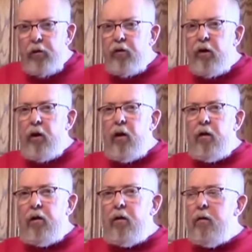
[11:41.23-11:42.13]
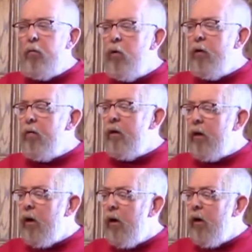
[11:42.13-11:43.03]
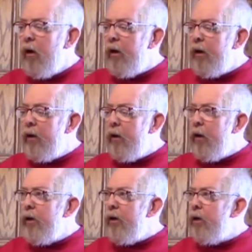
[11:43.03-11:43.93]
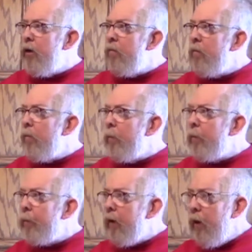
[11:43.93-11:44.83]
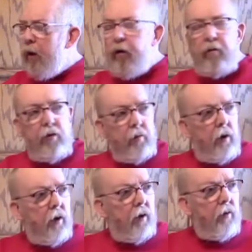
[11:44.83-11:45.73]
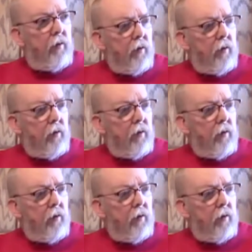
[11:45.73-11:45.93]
subtle, more of a garlic, onion kind of a smell.